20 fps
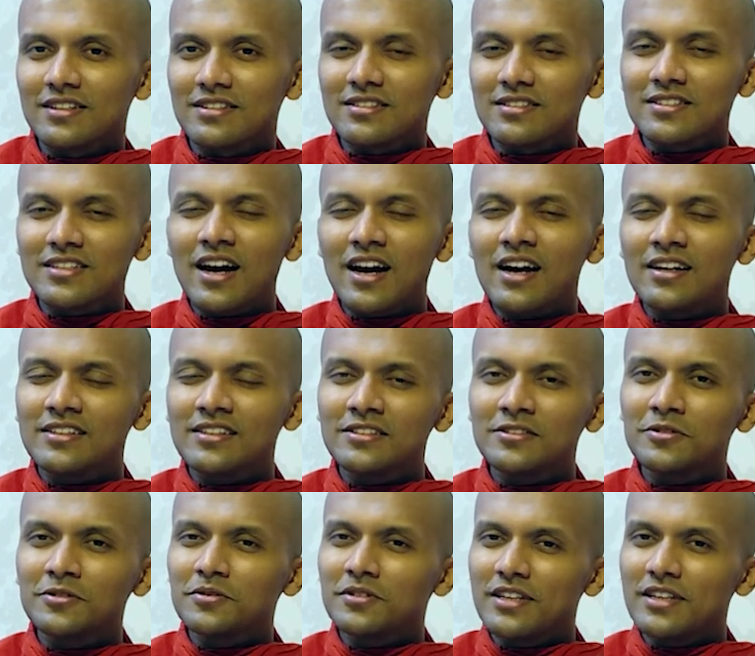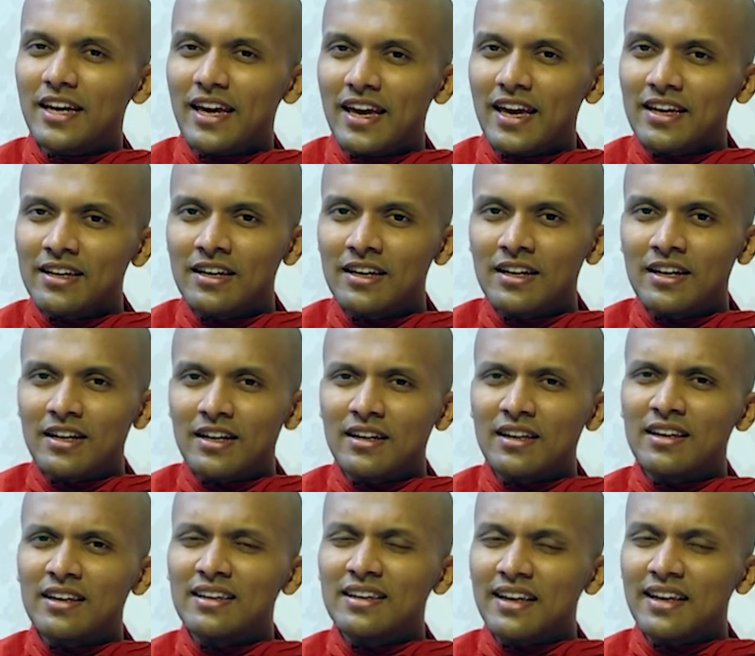started to take a
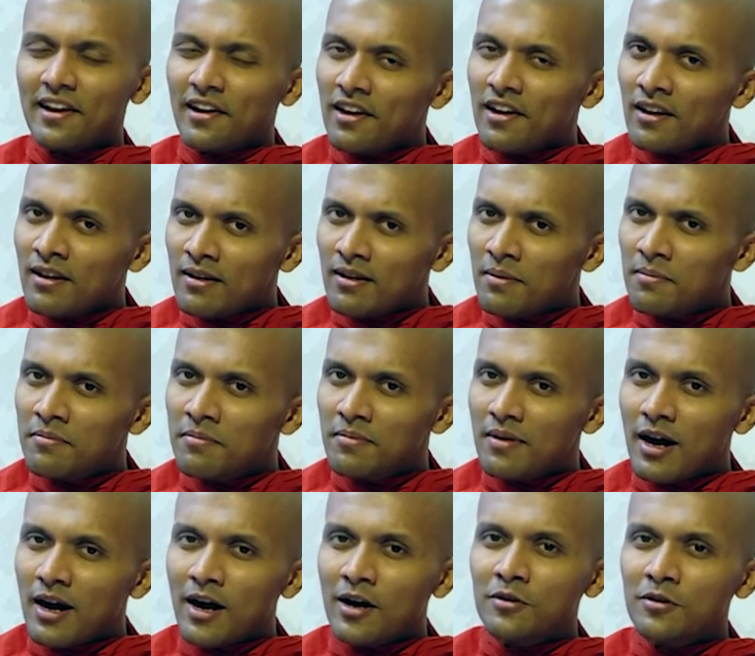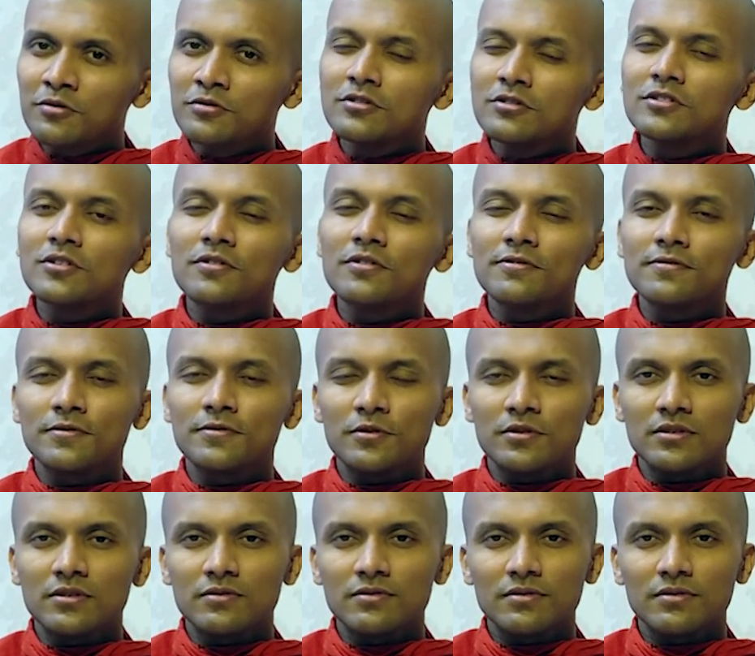little amount of
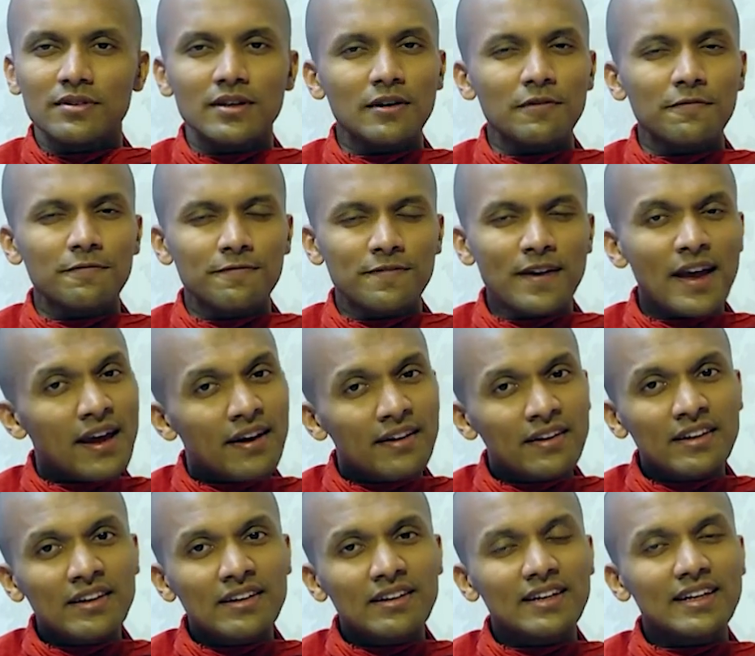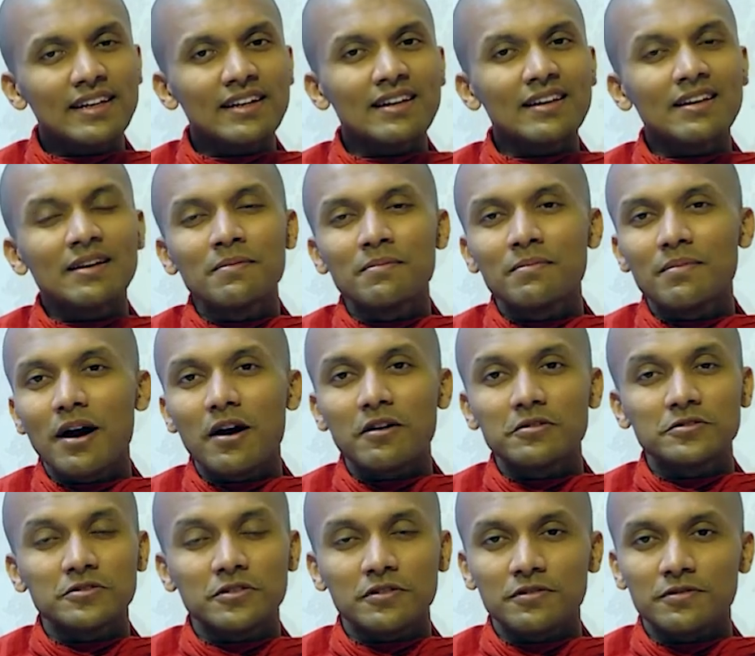food, a very little
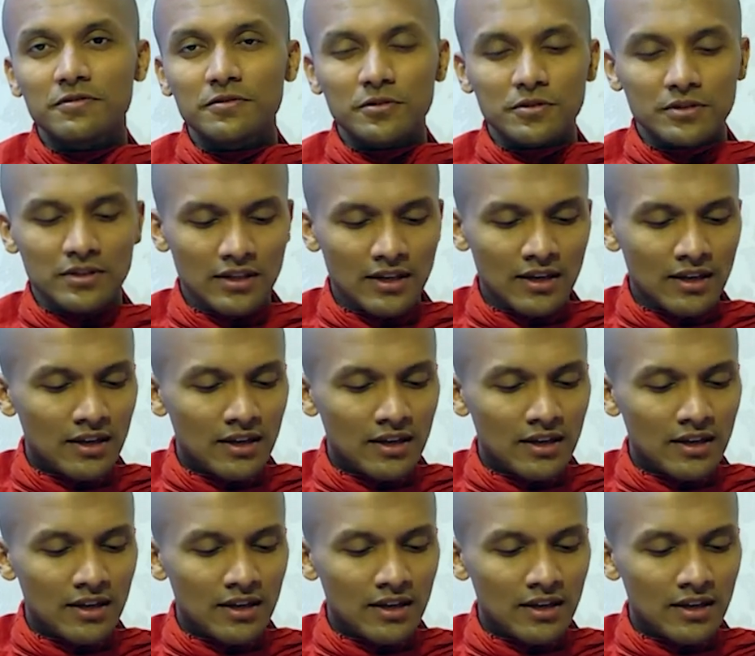amount of food.